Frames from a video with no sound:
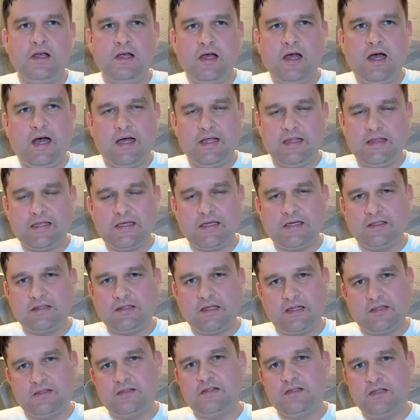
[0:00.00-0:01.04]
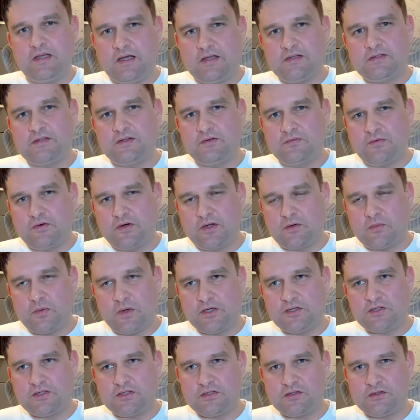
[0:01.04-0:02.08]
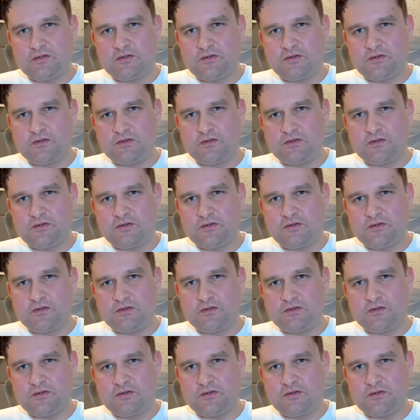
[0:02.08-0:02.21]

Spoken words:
I think that's the answer for the question.